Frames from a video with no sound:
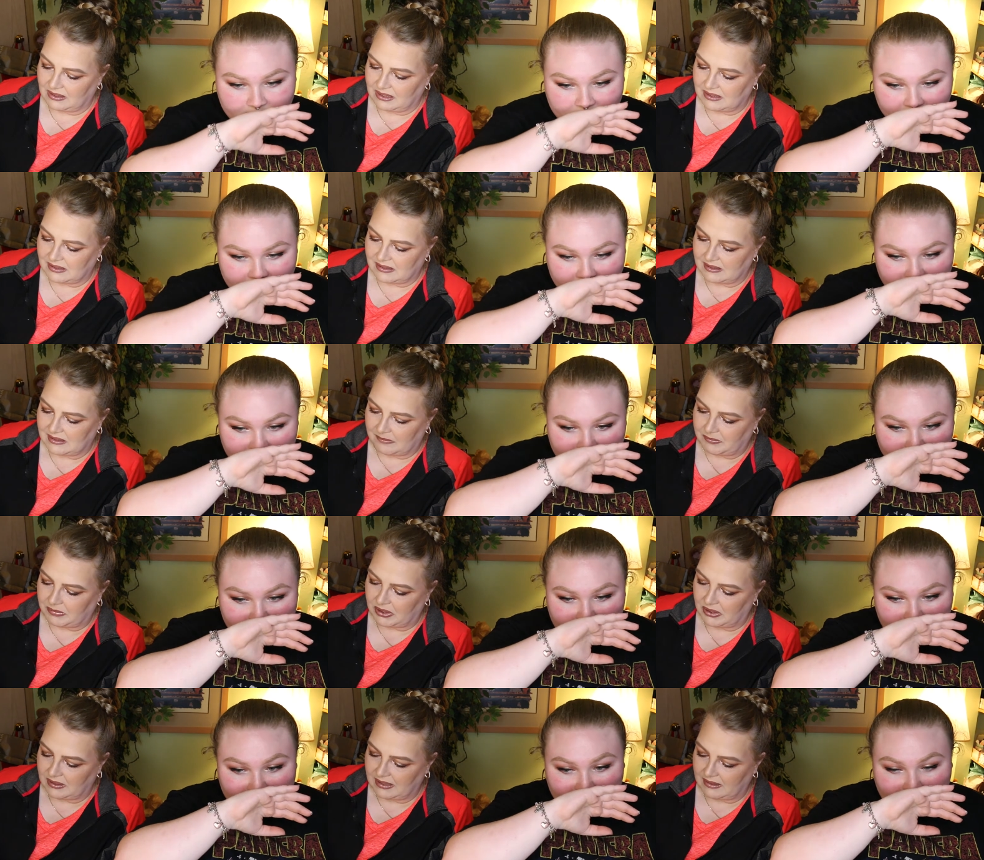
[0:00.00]
Speaker 1: and
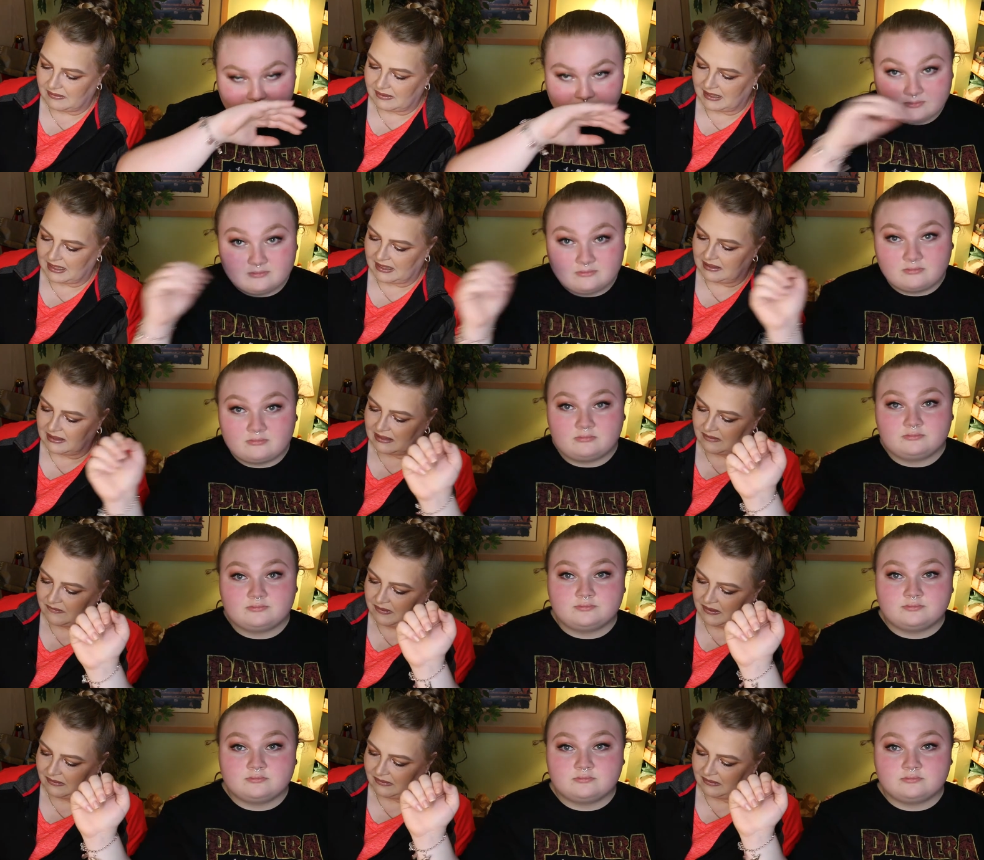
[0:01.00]
supper. Now sit on this
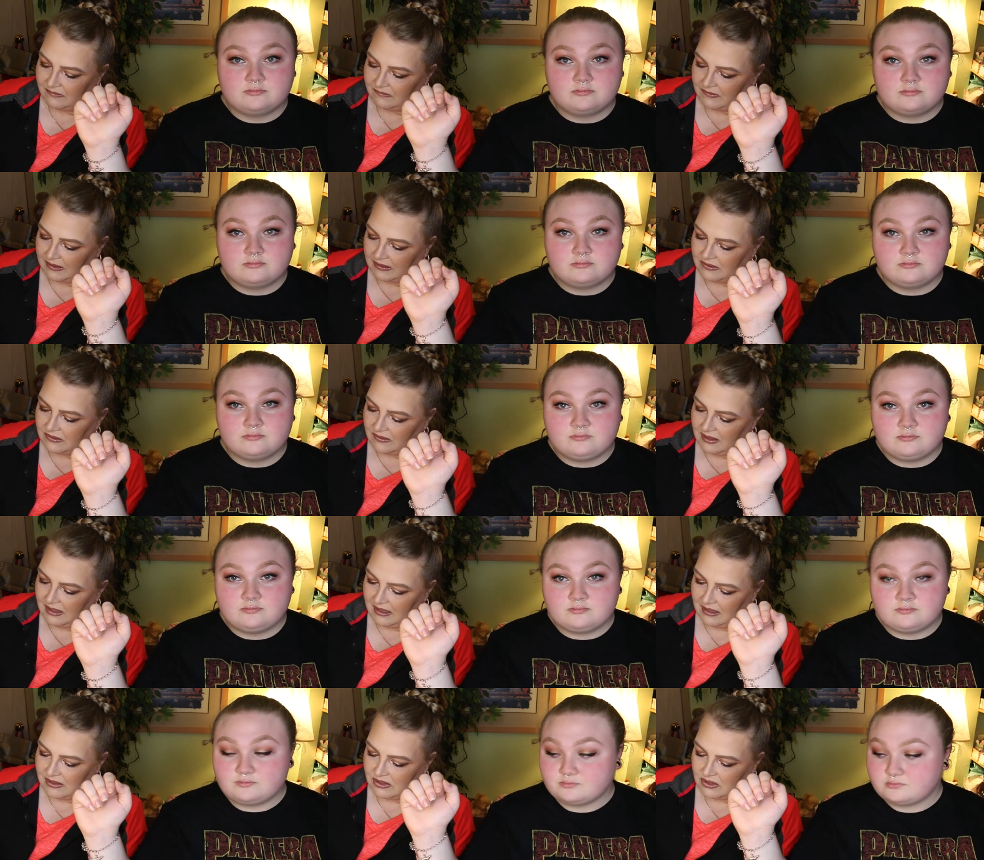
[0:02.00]
field of victory and
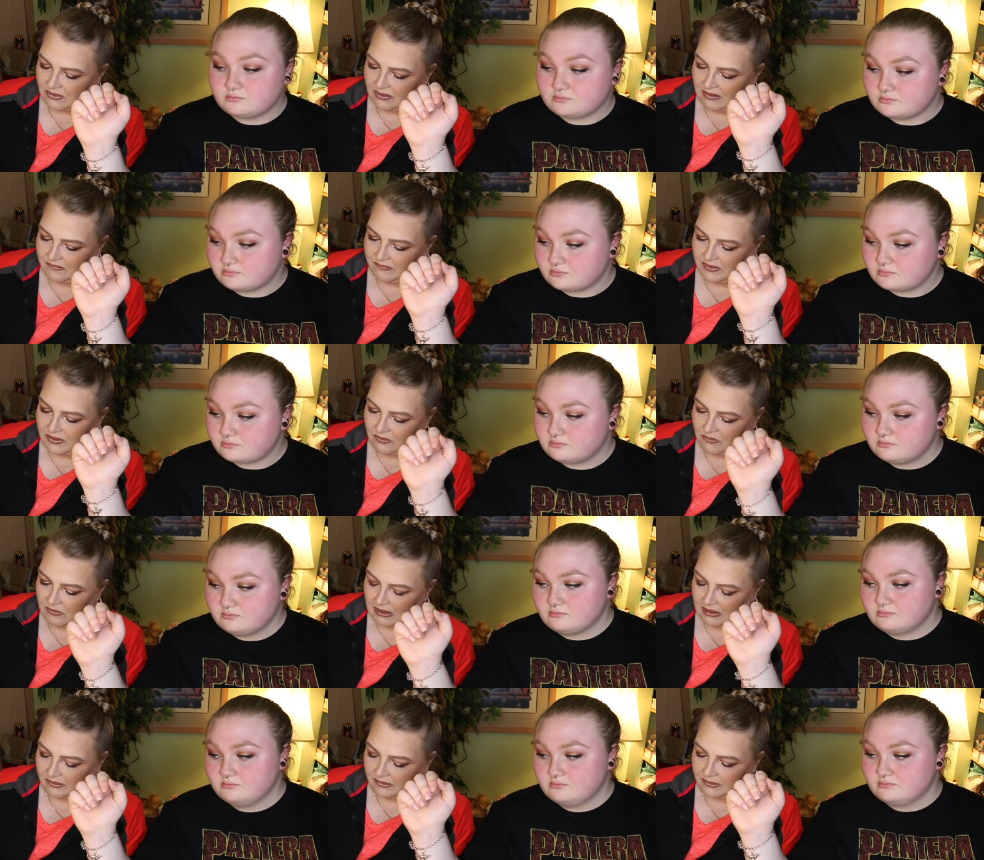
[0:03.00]
enjoy a few
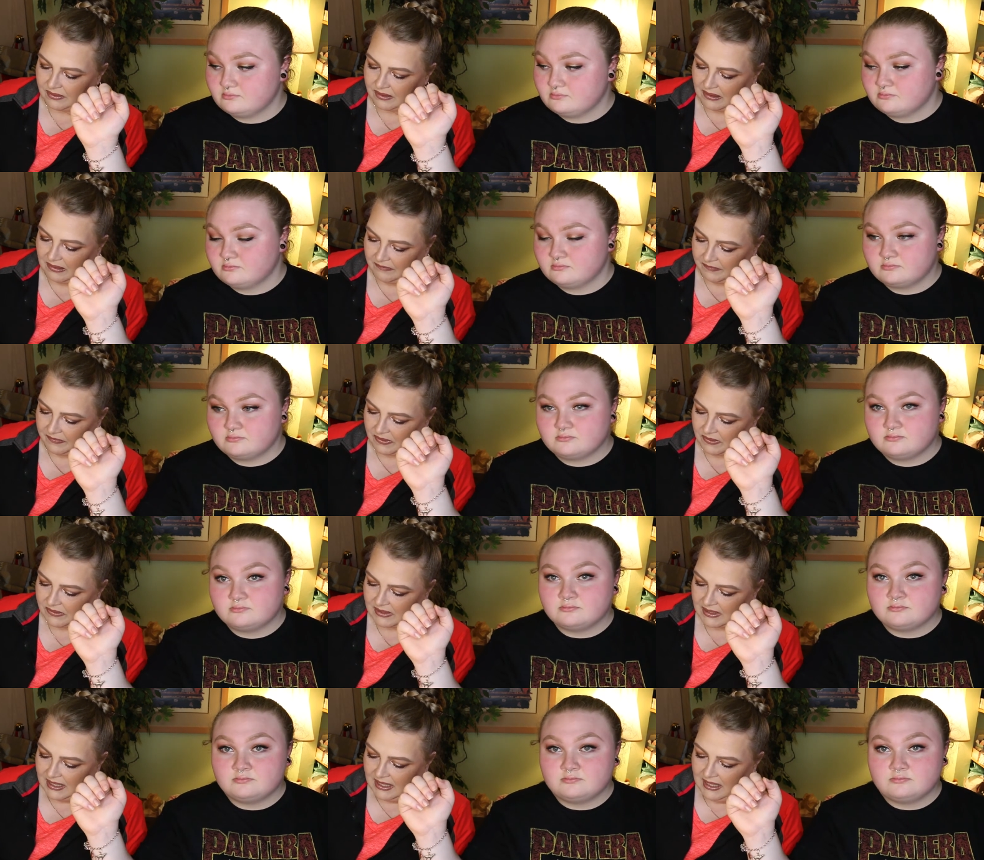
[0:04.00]
well earned comforts.